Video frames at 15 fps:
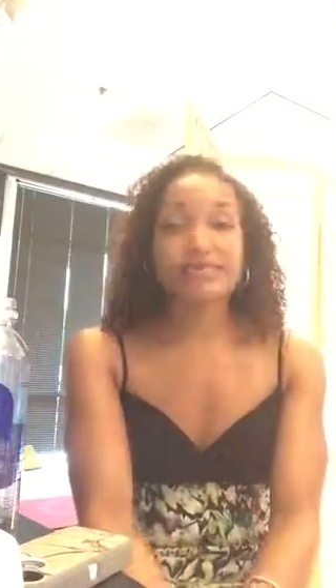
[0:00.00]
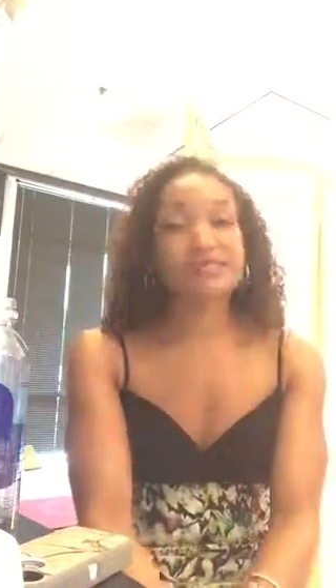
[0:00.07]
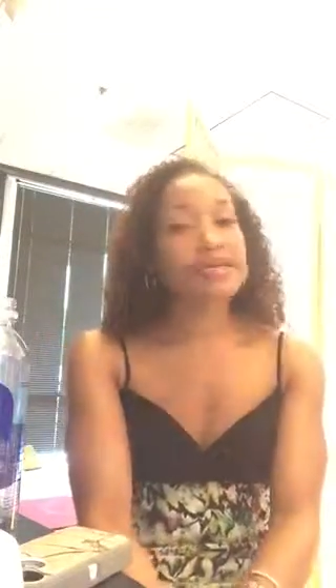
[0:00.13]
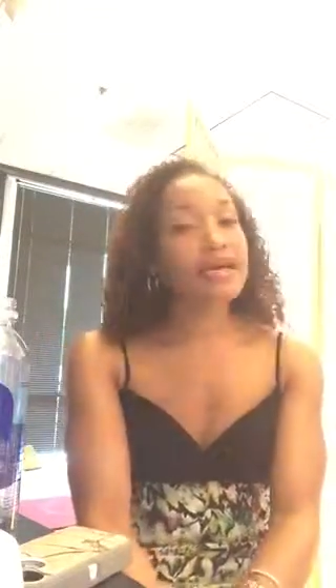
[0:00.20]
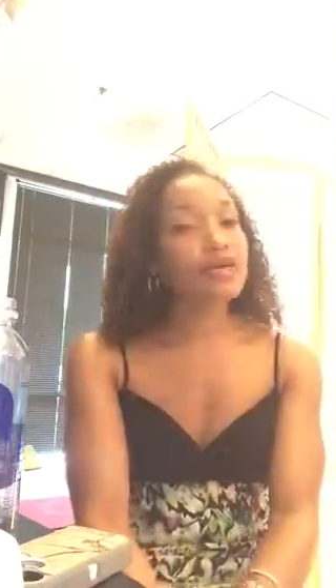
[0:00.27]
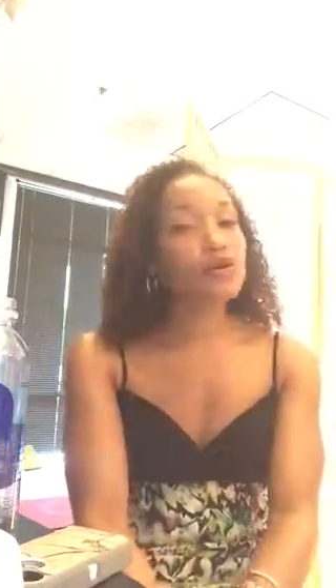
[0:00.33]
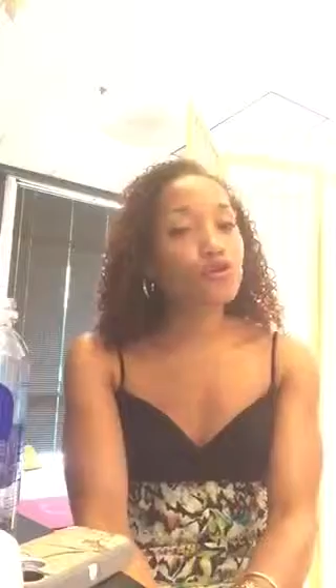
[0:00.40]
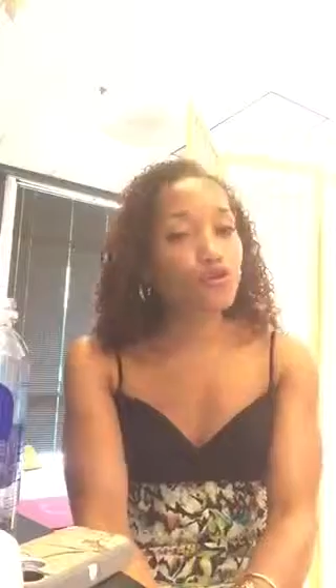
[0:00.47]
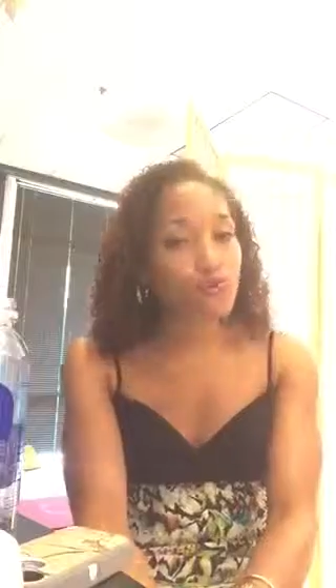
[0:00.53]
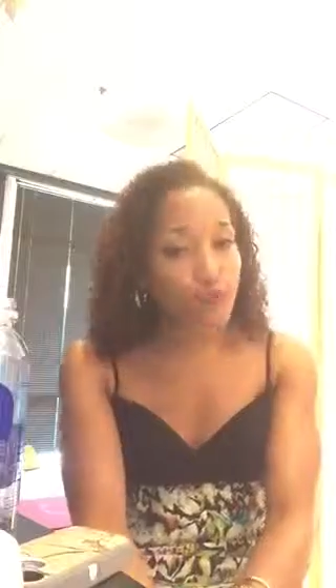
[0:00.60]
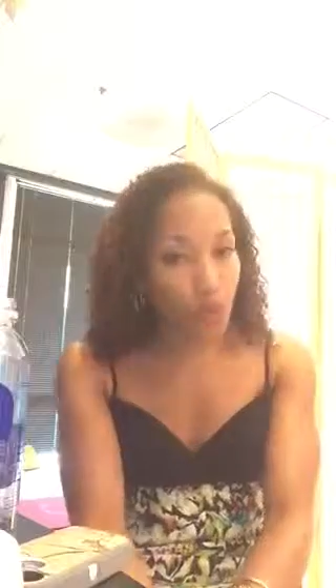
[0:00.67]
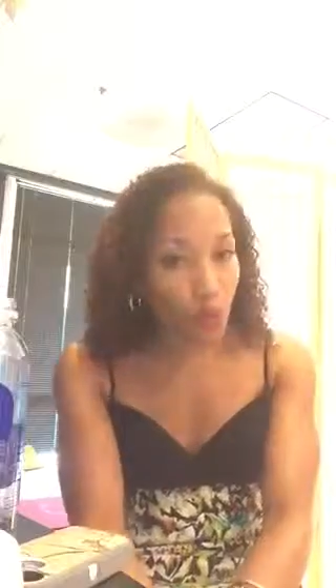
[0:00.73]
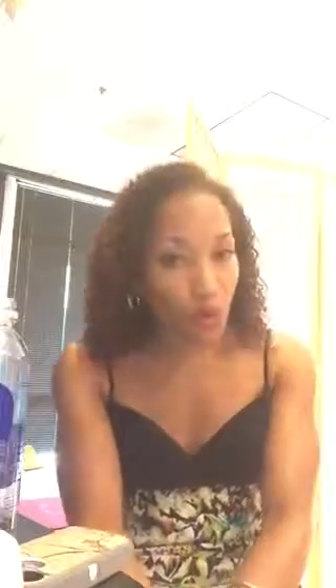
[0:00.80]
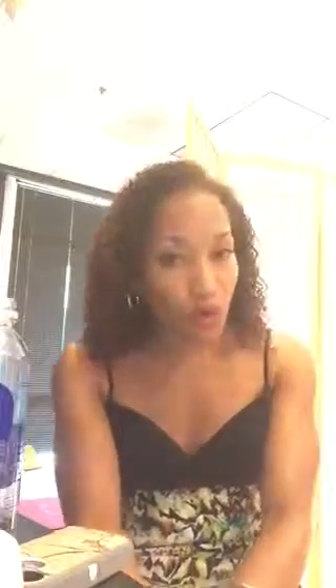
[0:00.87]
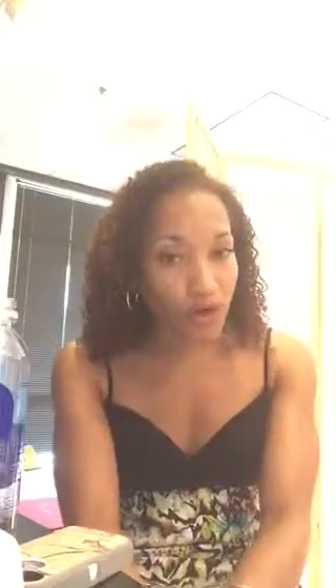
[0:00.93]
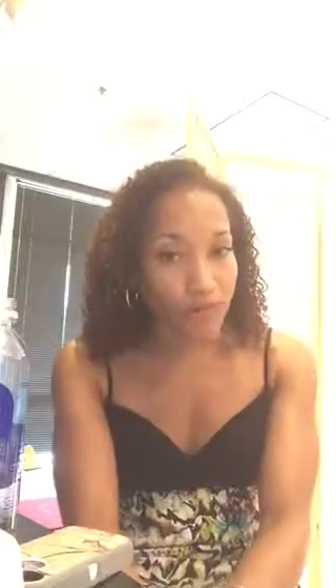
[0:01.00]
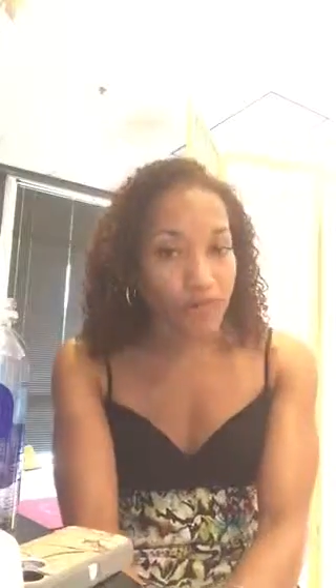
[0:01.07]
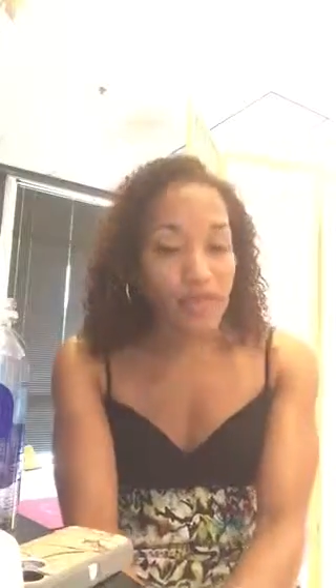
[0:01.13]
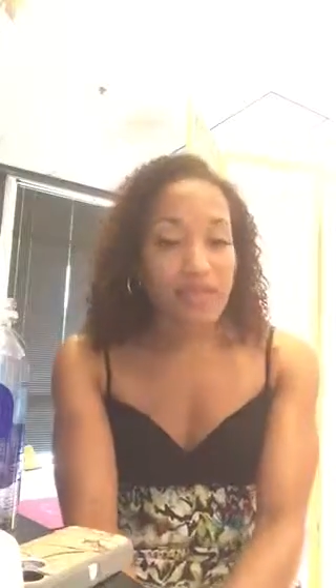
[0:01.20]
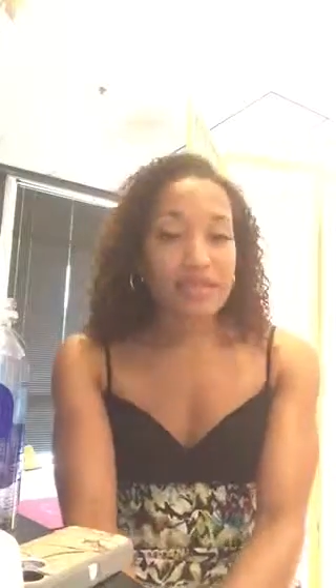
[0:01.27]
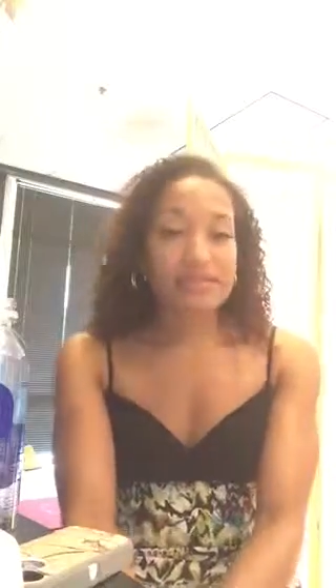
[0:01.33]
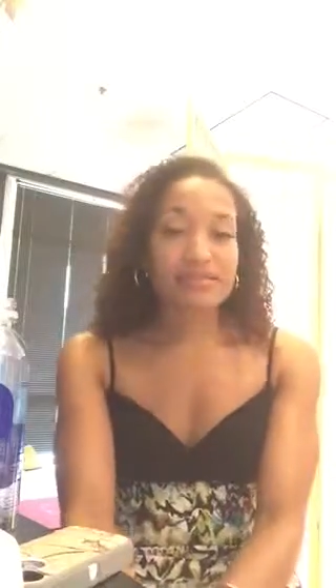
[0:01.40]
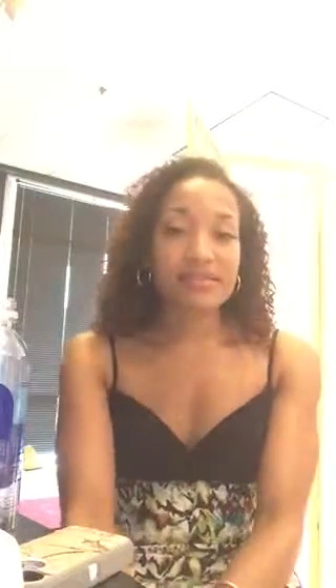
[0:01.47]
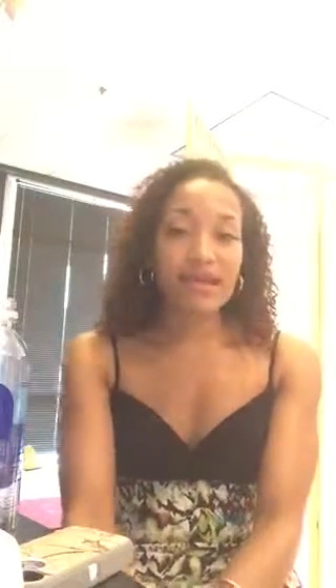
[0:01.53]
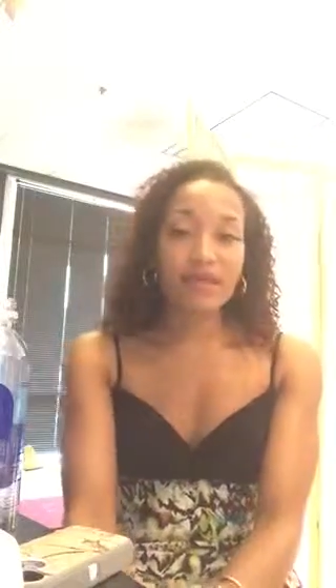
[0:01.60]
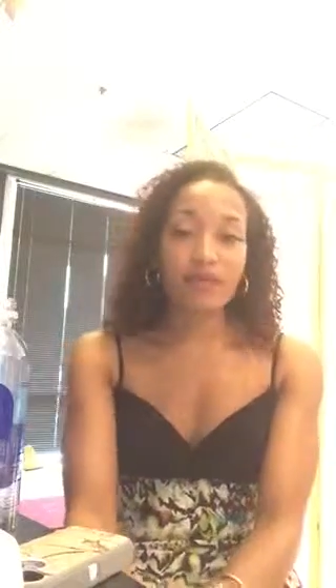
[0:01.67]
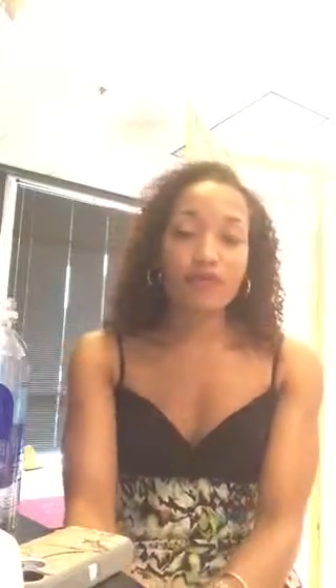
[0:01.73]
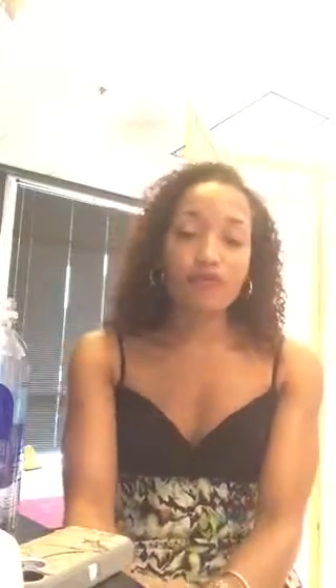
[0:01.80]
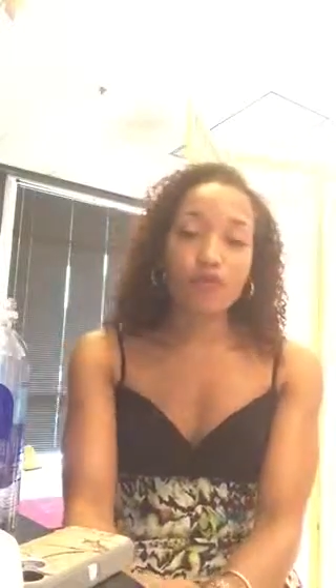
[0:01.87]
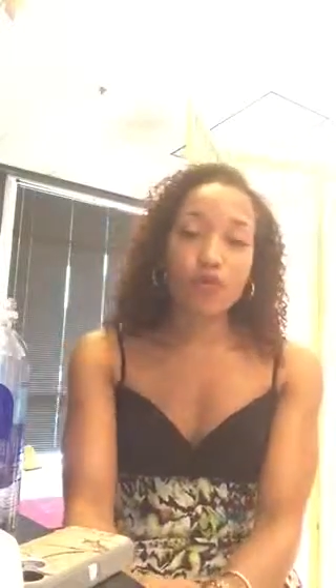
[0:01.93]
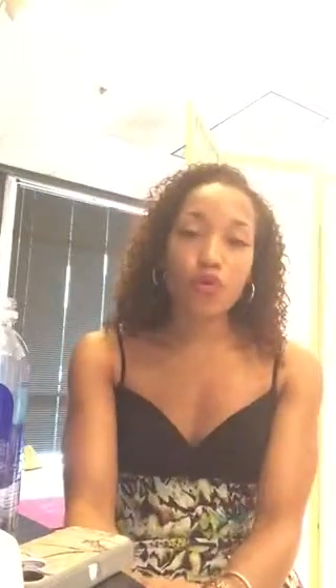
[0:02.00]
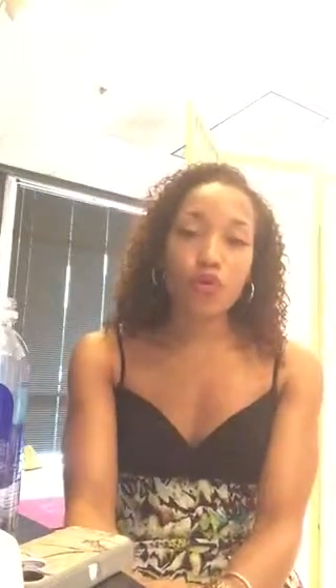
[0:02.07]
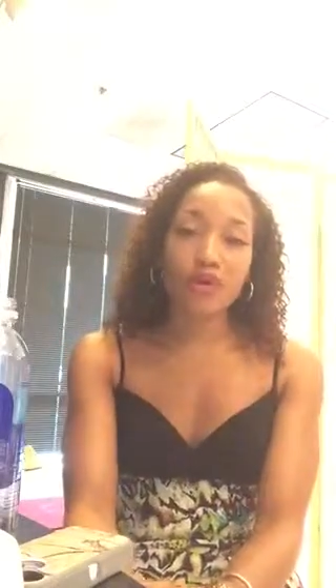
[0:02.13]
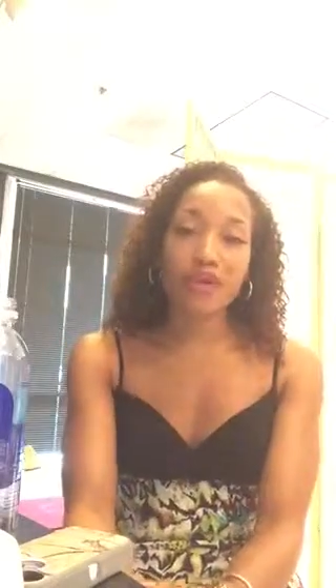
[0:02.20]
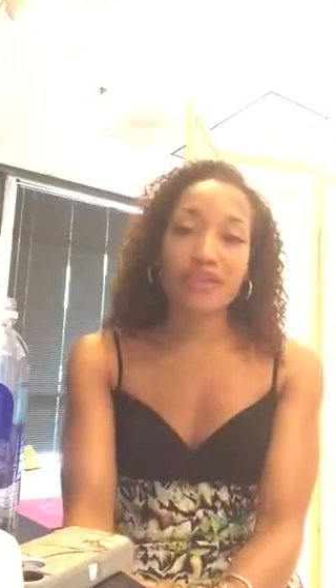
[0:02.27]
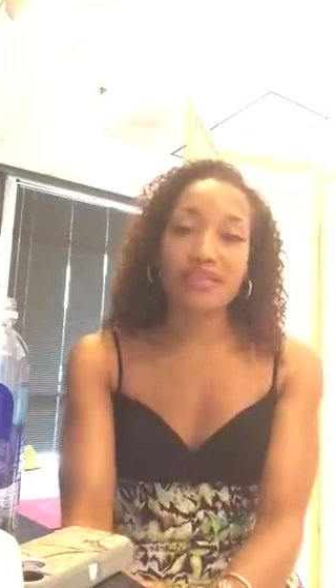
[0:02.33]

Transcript: Cycle 4. Cycle 4